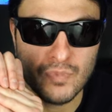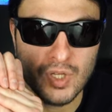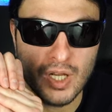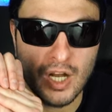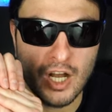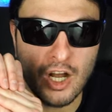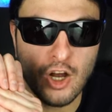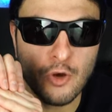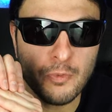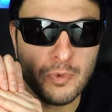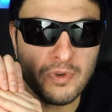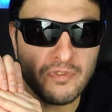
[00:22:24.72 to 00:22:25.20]

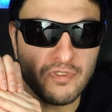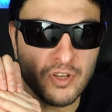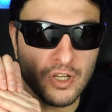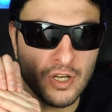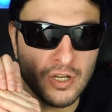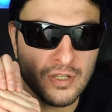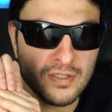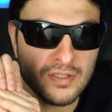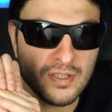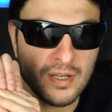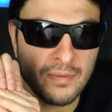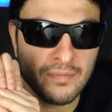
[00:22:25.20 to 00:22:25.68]
I hope you've
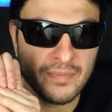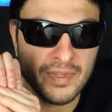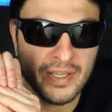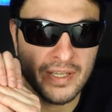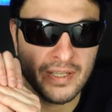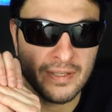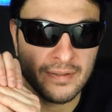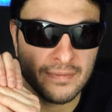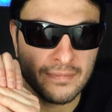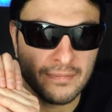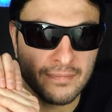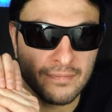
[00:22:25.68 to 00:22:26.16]
learned
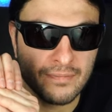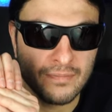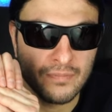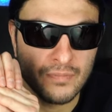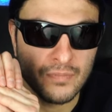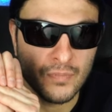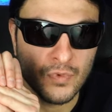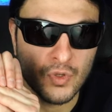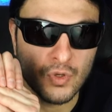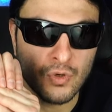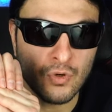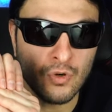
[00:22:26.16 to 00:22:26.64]
something,
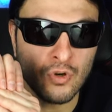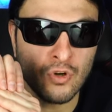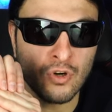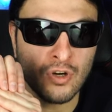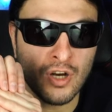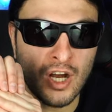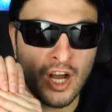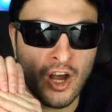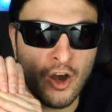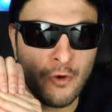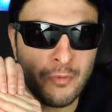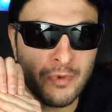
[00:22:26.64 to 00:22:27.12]
or
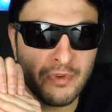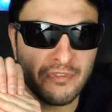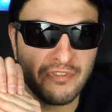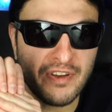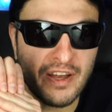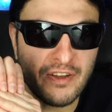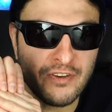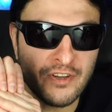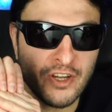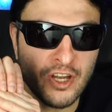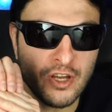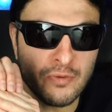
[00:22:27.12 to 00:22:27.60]
I hope you
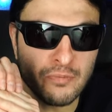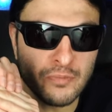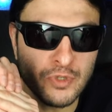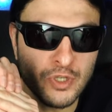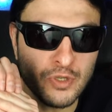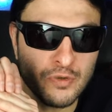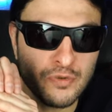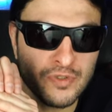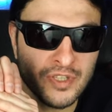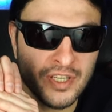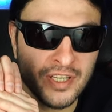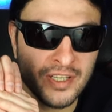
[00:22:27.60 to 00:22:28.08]
found it
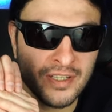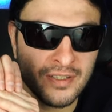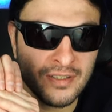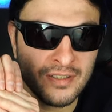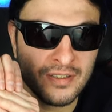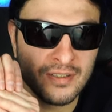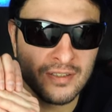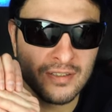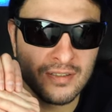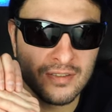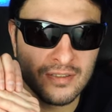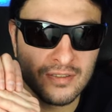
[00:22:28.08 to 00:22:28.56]

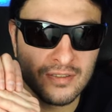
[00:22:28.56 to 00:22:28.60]
amusing.